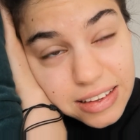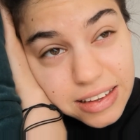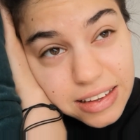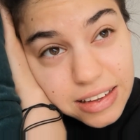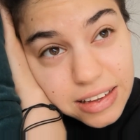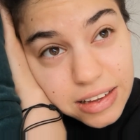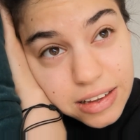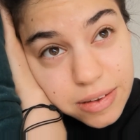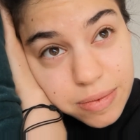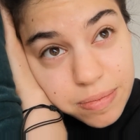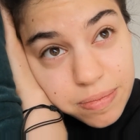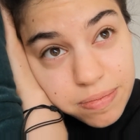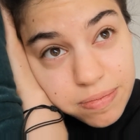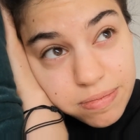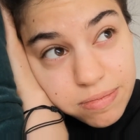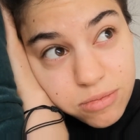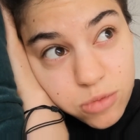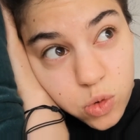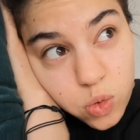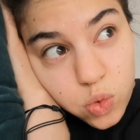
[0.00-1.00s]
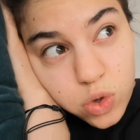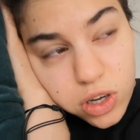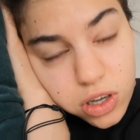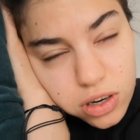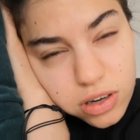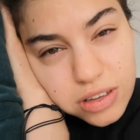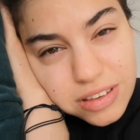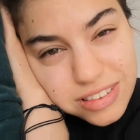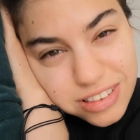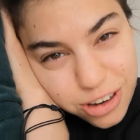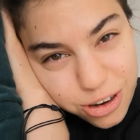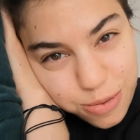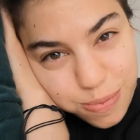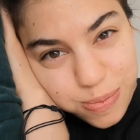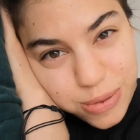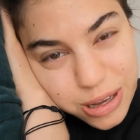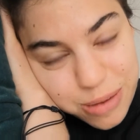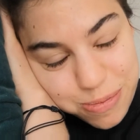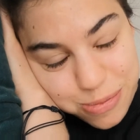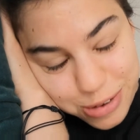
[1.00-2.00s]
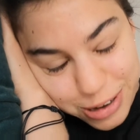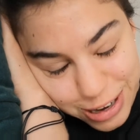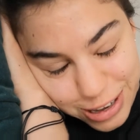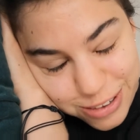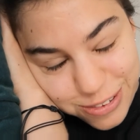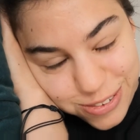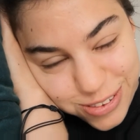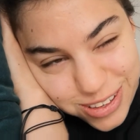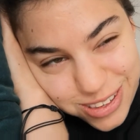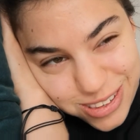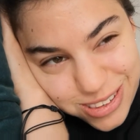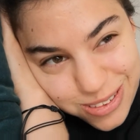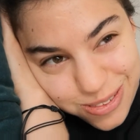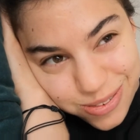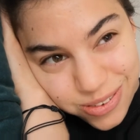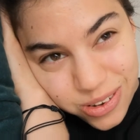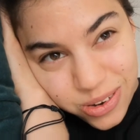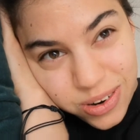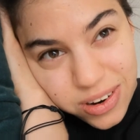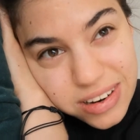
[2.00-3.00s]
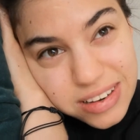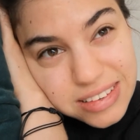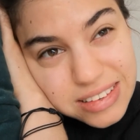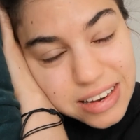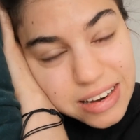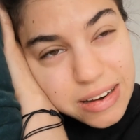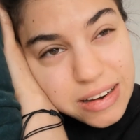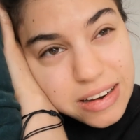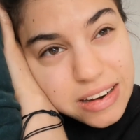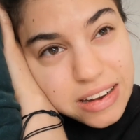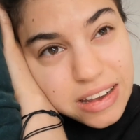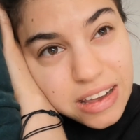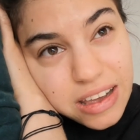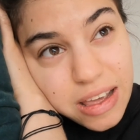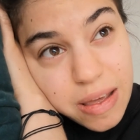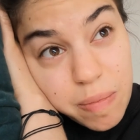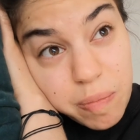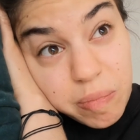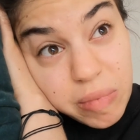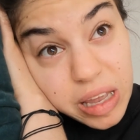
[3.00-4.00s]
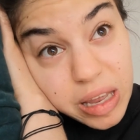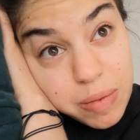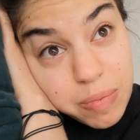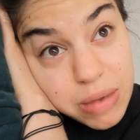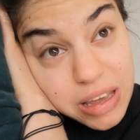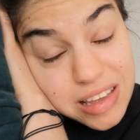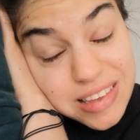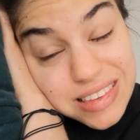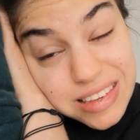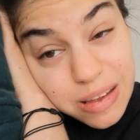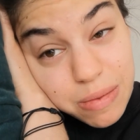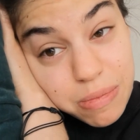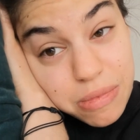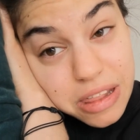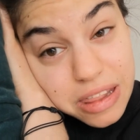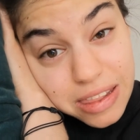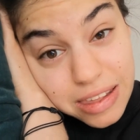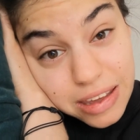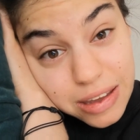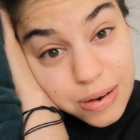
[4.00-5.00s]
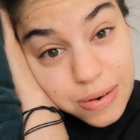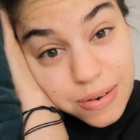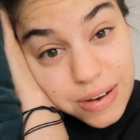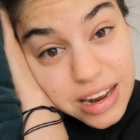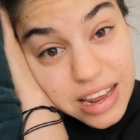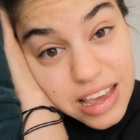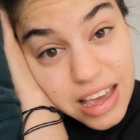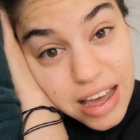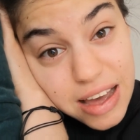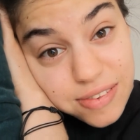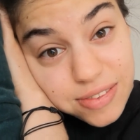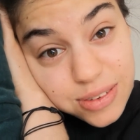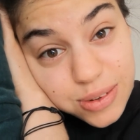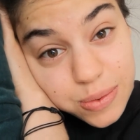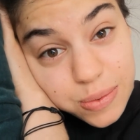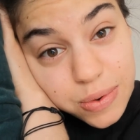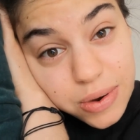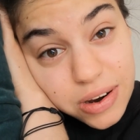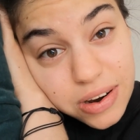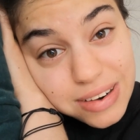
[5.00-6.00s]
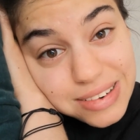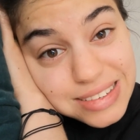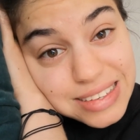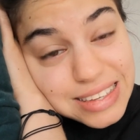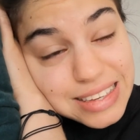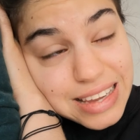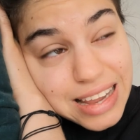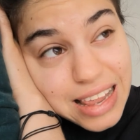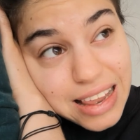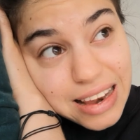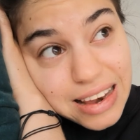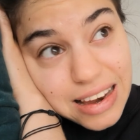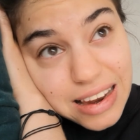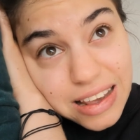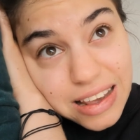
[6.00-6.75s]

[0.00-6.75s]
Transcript: We're gonna start by breakfast, of course, and maybe some theory afterwards, and